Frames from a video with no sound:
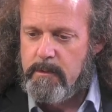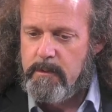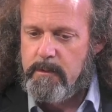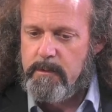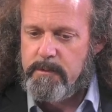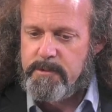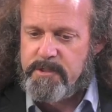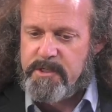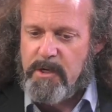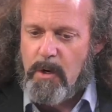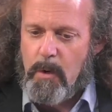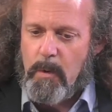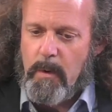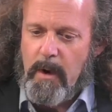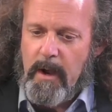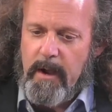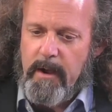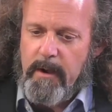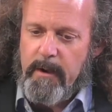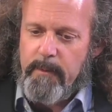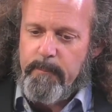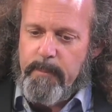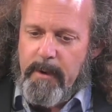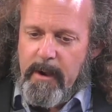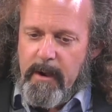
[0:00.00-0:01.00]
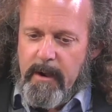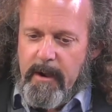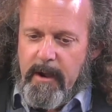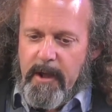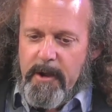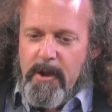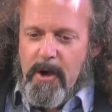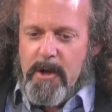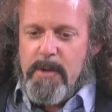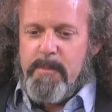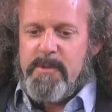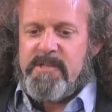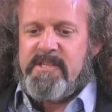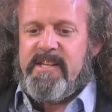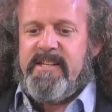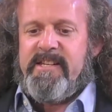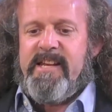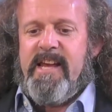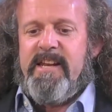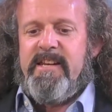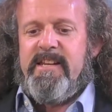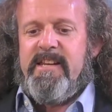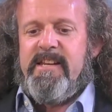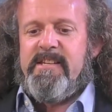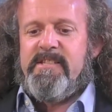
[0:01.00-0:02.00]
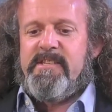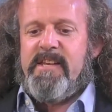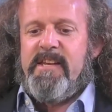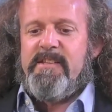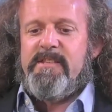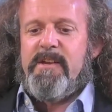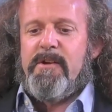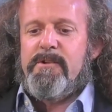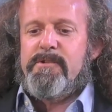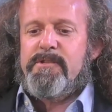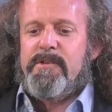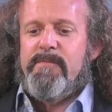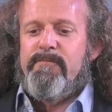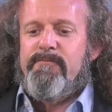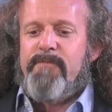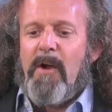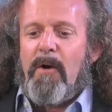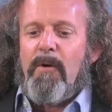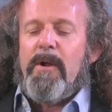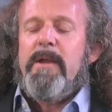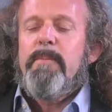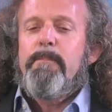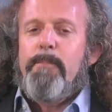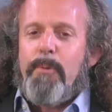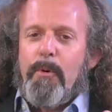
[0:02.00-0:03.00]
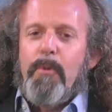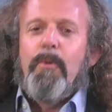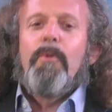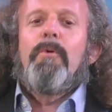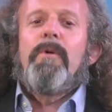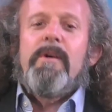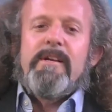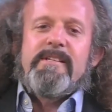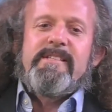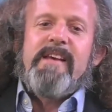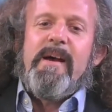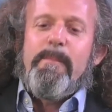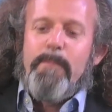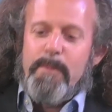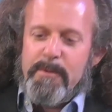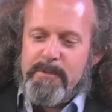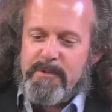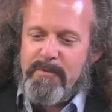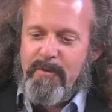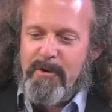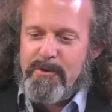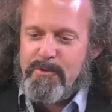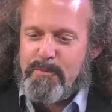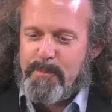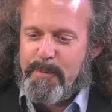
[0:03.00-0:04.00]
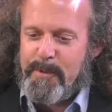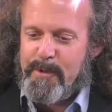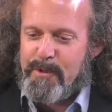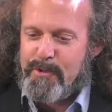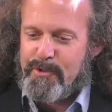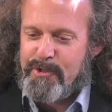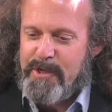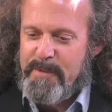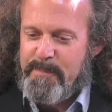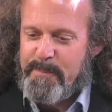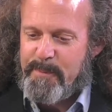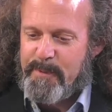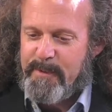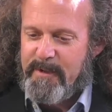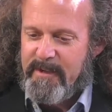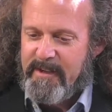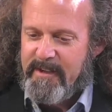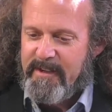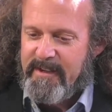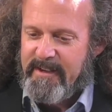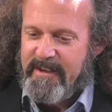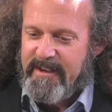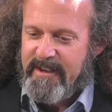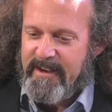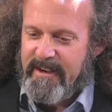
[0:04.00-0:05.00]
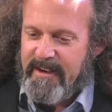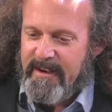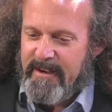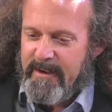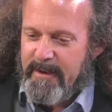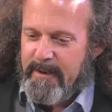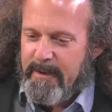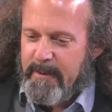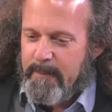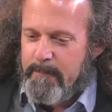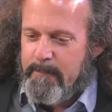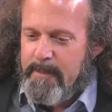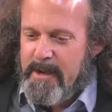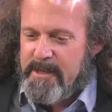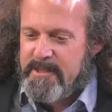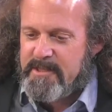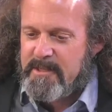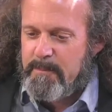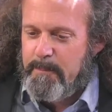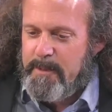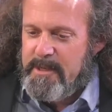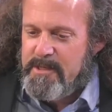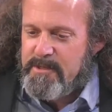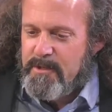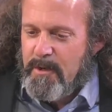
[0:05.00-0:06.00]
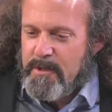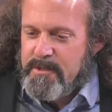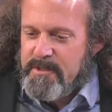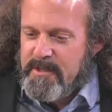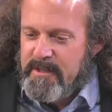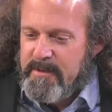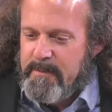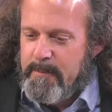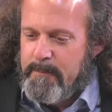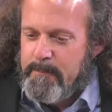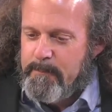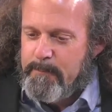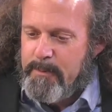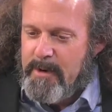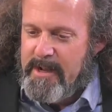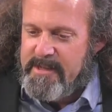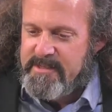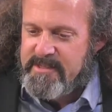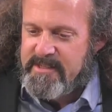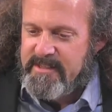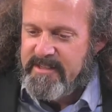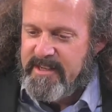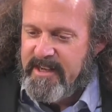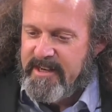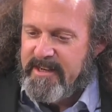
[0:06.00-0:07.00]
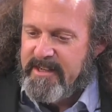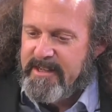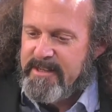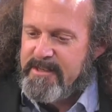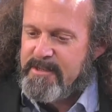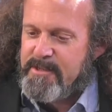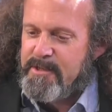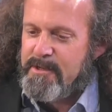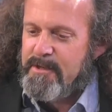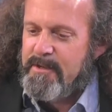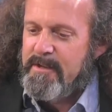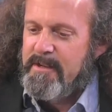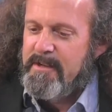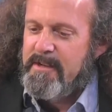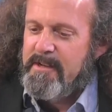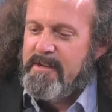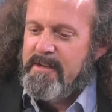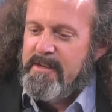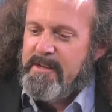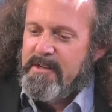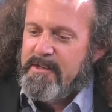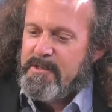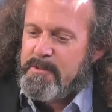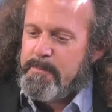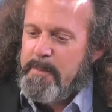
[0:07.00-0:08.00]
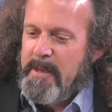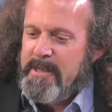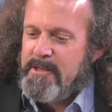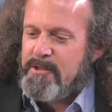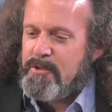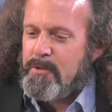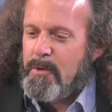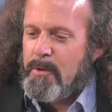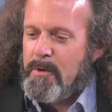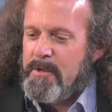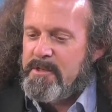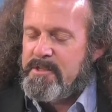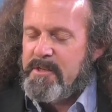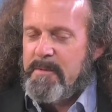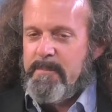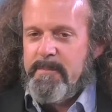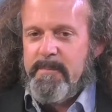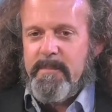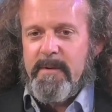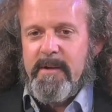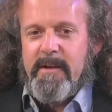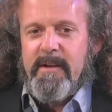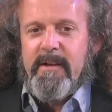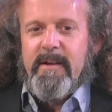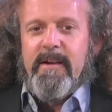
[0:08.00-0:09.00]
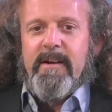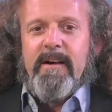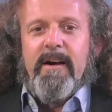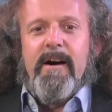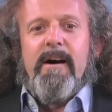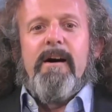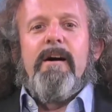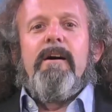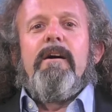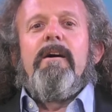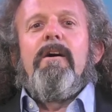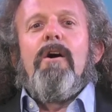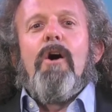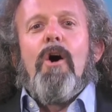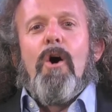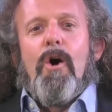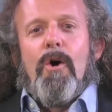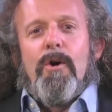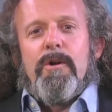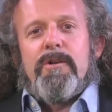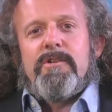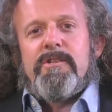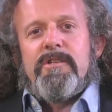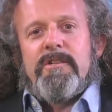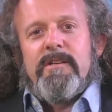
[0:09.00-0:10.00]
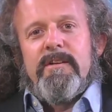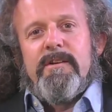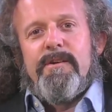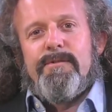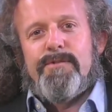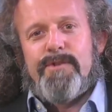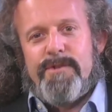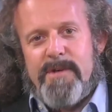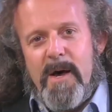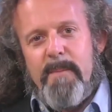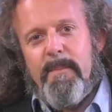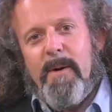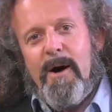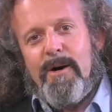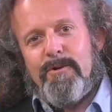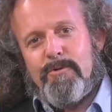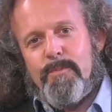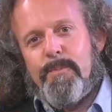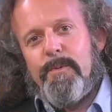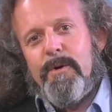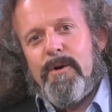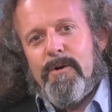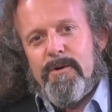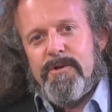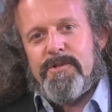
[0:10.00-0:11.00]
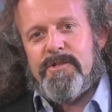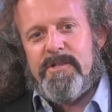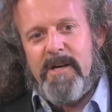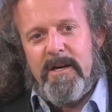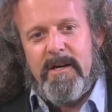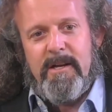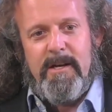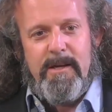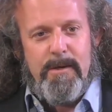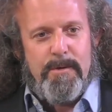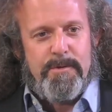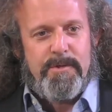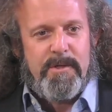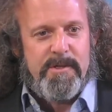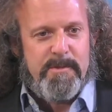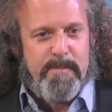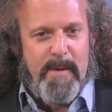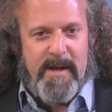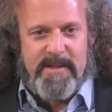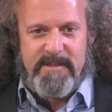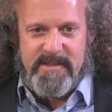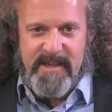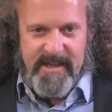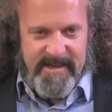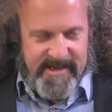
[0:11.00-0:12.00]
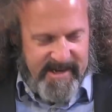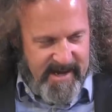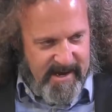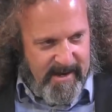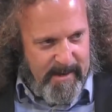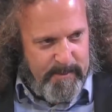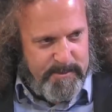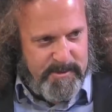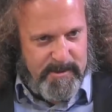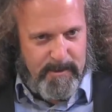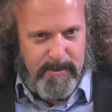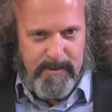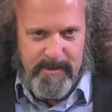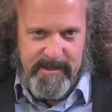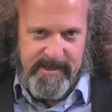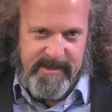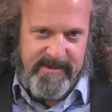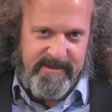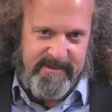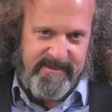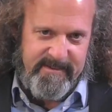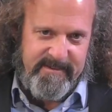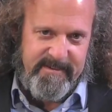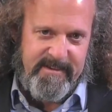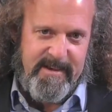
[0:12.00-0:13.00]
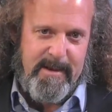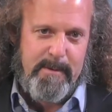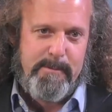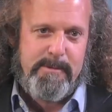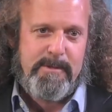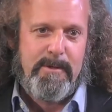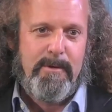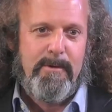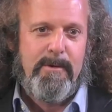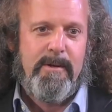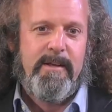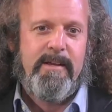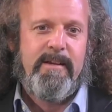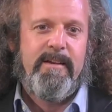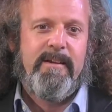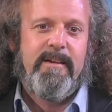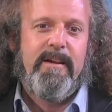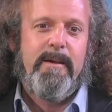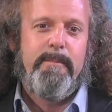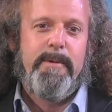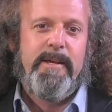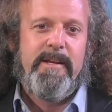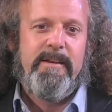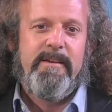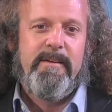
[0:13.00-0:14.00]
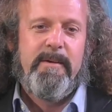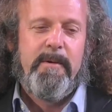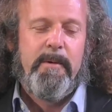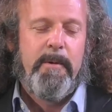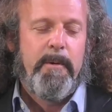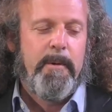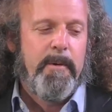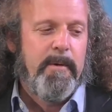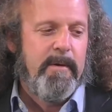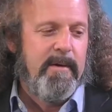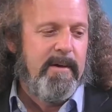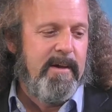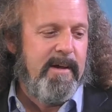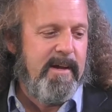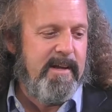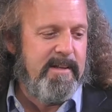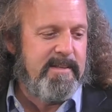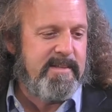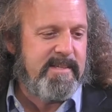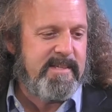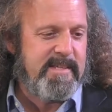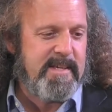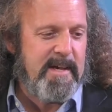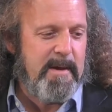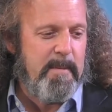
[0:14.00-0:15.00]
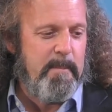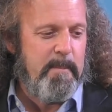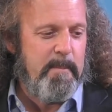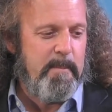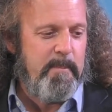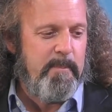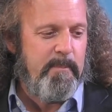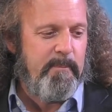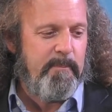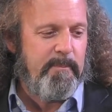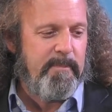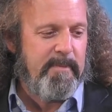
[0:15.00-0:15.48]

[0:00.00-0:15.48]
So anonymous attendee has said there are some very poor examples of entrepreneurship. Musk, Bezos, and Branson getting into space tourism. Aren't some entrepreneurs stuck in a useless mindset? Yeah, absolutely. absolutely. I mean, it's there.